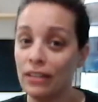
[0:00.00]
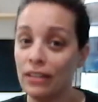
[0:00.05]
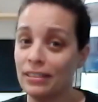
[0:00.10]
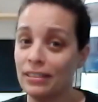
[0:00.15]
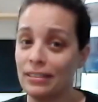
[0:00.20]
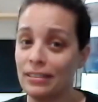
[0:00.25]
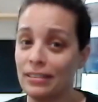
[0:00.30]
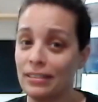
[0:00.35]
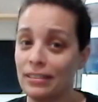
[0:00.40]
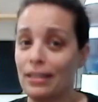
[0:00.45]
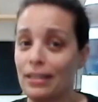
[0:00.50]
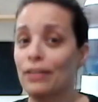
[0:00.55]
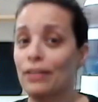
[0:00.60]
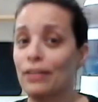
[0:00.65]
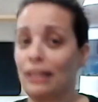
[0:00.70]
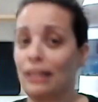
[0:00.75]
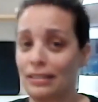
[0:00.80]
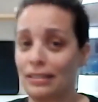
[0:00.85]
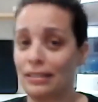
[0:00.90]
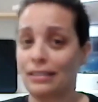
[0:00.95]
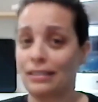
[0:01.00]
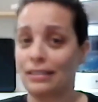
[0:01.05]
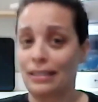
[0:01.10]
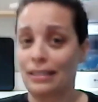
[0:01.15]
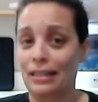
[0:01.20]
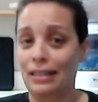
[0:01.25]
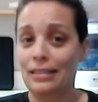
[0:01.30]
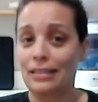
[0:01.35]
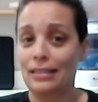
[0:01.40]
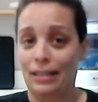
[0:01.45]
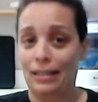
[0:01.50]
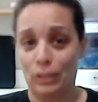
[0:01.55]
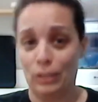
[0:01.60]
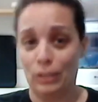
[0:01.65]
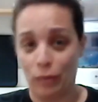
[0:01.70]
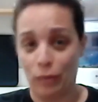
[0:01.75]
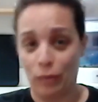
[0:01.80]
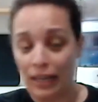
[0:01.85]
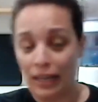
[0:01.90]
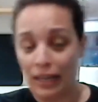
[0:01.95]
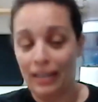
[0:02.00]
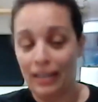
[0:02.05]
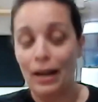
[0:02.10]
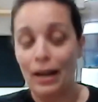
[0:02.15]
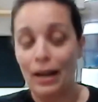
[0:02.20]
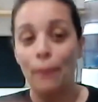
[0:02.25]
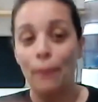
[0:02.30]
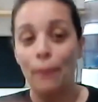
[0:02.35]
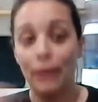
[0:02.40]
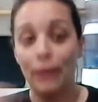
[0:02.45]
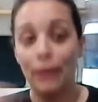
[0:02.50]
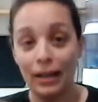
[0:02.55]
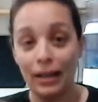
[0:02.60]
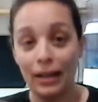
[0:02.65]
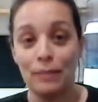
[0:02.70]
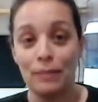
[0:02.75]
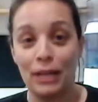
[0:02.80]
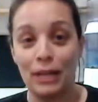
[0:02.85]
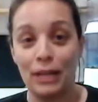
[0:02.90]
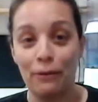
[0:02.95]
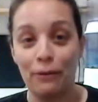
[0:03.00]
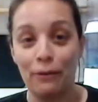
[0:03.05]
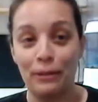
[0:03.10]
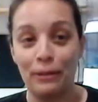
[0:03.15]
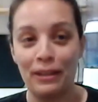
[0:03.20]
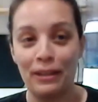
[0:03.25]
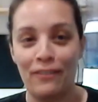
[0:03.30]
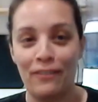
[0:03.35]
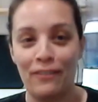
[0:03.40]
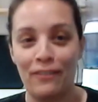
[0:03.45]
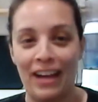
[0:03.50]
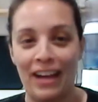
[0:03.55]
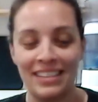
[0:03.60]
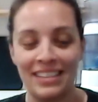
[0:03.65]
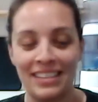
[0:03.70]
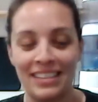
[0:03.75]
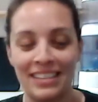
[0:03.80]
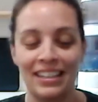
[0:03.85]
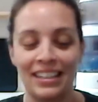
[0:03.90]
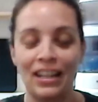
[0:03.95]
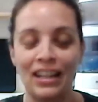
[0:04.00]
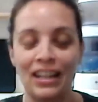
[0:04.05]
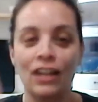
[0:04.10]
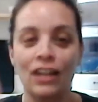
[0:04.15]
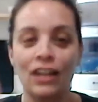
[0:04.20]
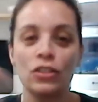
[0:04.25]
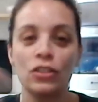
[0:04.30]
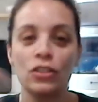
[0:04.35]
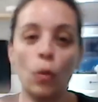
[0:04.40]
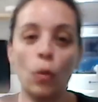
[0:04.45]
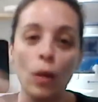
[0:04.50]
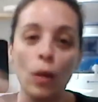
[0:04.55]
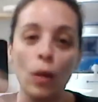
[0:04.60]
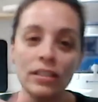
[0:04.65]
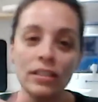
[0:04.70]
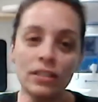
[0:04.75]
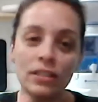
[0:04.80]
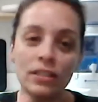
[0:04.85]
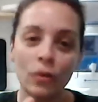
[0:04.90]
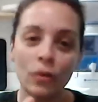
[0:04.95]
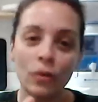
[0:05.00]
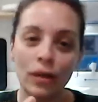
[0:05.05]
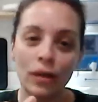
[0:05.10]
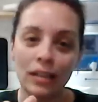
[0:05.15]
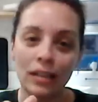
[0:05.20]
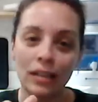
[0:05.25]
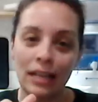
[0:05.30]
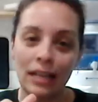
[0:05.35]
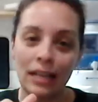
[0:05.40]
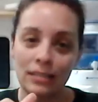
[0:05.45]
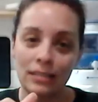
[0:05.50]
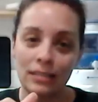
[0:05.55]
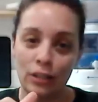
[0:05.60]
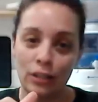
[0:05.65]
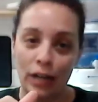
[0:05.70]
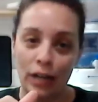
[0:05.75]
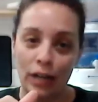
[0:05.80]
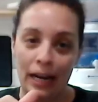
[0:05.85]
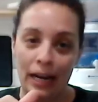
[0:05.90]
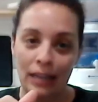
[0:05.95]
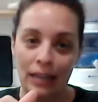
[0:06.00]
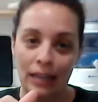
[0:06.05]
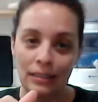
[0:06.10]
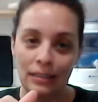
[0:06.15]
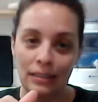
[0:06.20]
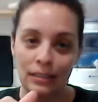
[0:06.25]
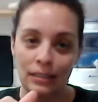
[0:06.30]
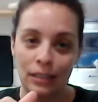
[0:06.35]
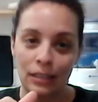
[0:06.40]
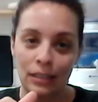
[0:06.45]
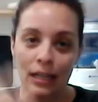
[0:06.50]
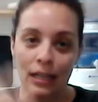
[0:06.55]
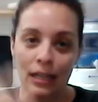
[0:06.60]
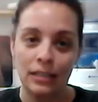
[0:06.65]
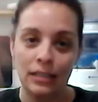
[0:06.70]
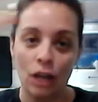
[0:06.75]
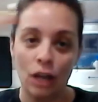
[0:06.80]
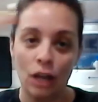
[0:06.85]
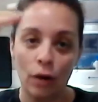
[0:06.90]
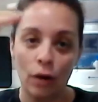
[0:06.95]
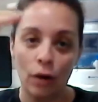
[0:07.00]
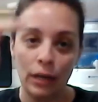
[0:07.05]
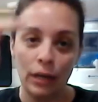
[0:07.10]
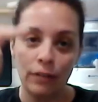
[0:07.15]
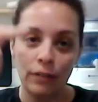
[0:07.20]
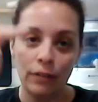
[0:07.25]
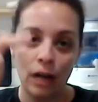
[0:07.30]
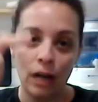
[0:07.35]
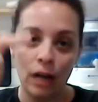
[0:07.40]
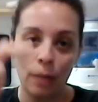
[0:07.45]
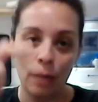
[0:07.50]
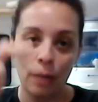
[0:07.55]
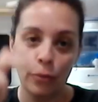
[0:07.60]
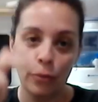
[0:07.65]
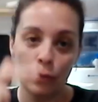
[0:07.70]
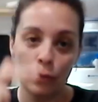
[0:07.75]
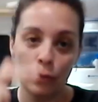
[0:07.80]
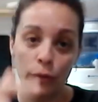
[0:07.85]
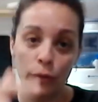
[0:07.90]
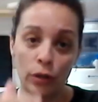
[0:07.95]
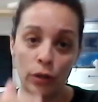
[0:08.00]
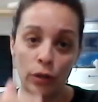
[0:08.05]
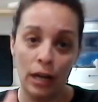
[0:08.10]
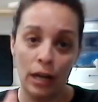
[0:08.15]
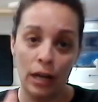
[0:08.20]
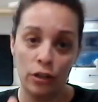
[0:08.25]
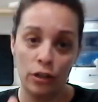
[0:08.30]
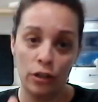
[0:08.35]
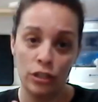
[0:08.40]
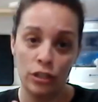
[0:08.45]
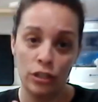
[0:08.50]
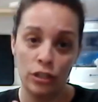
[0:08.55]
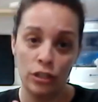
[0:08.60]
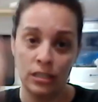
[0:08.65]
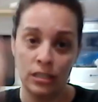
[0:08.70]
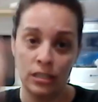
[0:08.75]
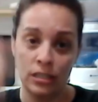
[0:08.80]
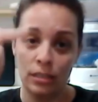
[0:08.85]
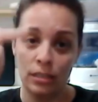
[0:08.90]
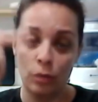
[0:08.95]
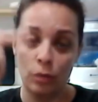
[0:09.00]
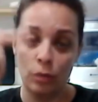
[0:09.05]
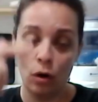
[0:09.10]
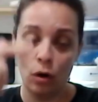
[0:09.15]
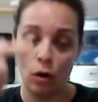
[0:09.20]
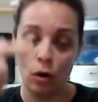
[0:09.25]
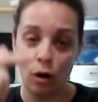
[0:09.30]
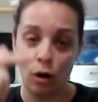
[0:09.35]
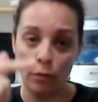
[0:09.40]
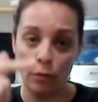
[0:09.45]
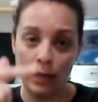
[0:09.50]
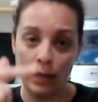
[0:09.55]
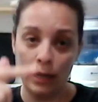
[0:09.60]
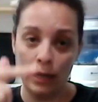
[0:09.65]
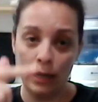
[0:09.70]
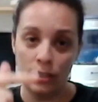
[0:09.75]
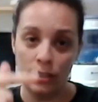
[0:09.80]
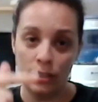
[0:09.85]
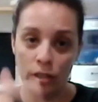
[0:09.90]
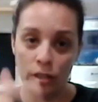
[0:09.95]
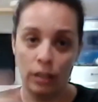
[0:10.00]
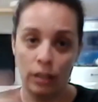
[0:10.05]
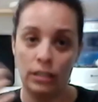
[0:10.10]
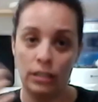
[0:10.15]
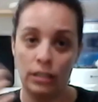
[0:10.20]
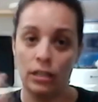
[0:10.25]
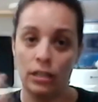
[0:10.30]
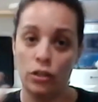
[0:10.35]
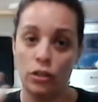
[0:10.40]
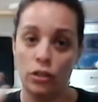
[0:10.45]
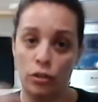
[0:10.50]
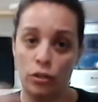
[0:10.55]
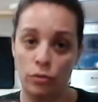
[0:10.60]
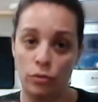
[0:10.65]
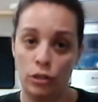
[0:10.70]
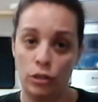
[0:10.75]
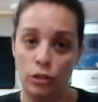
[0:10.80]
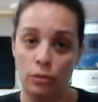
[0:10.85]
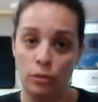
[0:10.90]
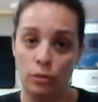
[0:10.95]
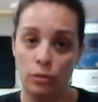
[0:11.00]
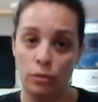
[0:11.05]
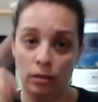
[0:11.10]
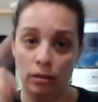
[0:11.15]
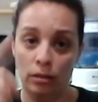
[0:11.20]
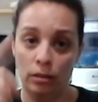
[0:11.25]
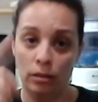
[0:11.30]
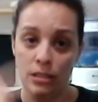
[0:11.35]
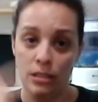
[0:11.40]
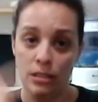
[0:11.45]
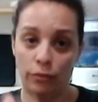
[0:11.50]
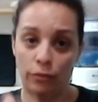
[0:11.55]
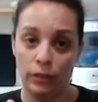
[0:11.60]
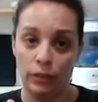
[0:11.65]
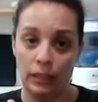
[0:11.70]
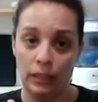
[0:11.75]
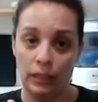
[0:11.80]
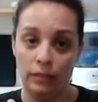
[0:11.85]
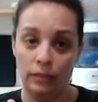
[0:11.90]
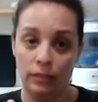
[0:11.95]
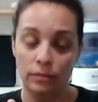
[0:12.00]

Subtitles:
it's thin or that's because it needs it and it's ready, but it comes out really fast. So once the oil lands in your hand, it's already come through your energy system. You're already starting to attune to it a little bit differently.